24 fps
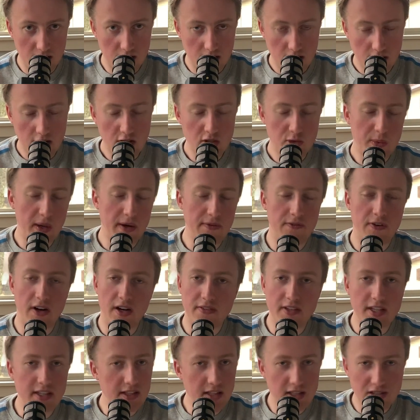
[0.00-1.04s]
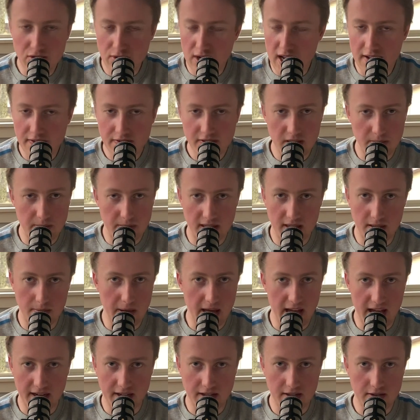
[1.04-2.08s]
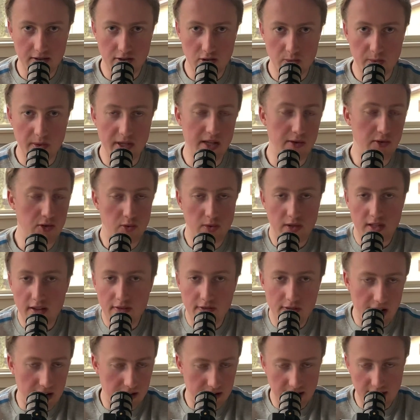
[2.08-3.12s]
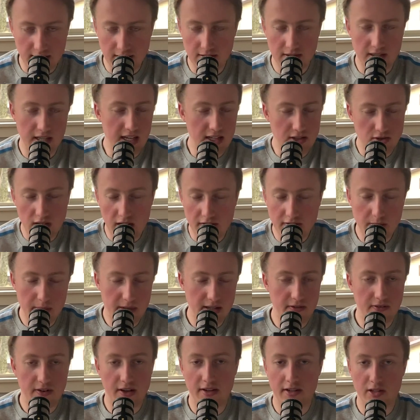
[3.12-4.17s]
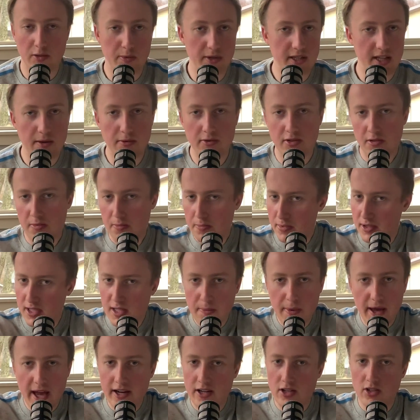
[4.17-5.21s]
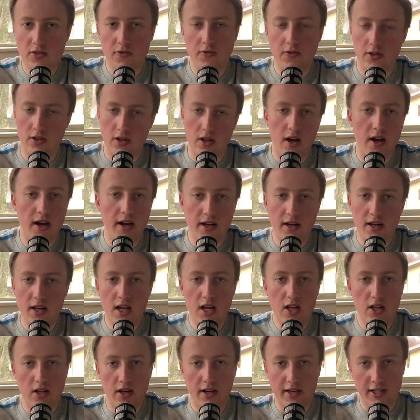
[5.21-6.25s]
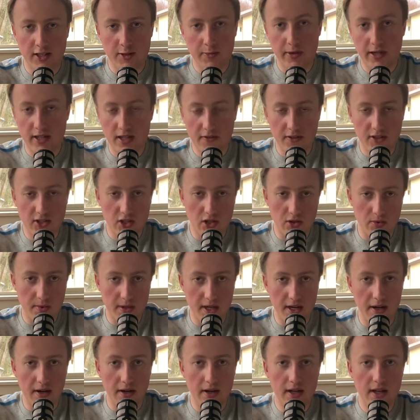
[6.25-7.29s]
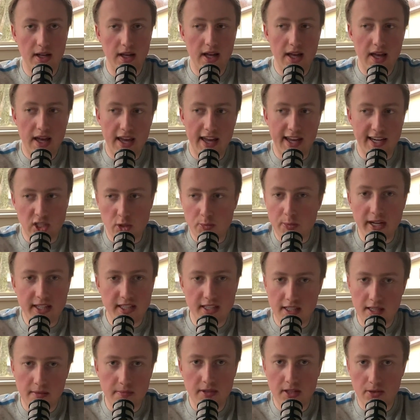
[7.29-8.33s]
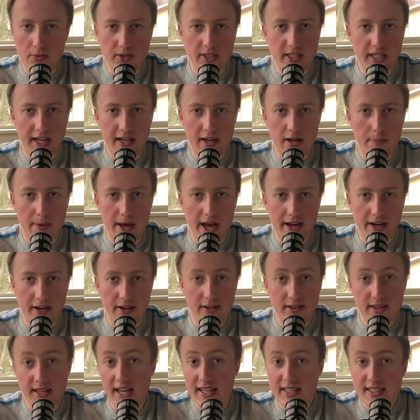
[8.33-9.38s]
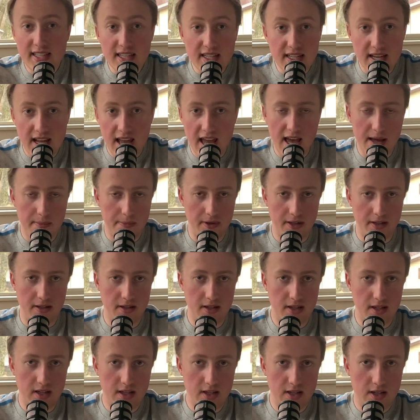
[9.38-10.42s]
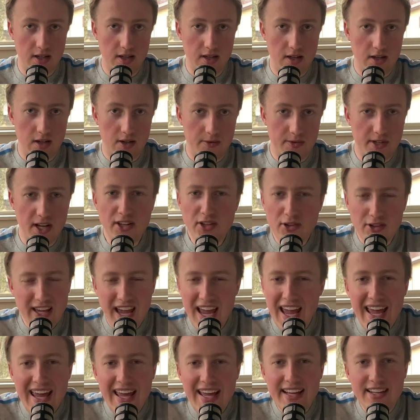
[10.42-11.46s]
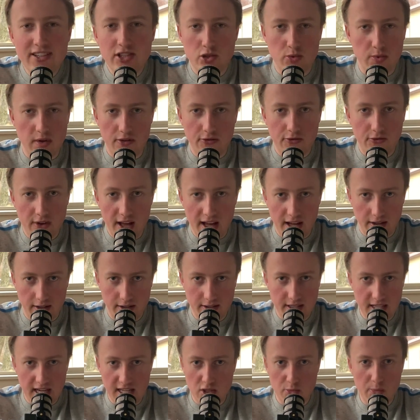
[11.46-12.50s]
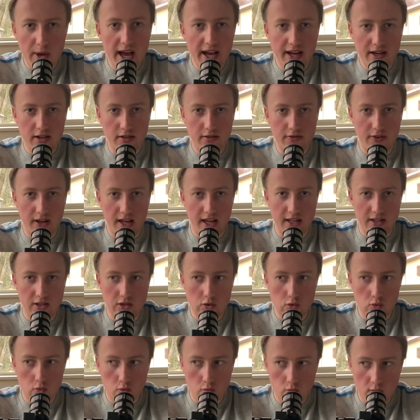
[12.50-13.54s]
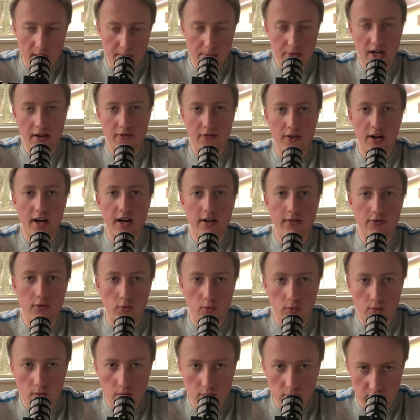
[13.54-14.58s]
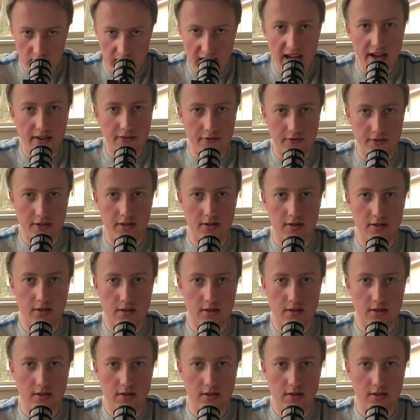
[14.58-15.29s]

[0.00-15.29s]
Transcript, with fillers: course, Brett Favre didn't get drafted by the Packers, but he was with the Falcons. He got drafted by the Falcons, but then was with the Packers for a long, longest part of his career. Expected him to retire a Packer. That didn't happen. We all know the angst we felt as Packer fans when Brett Favre left.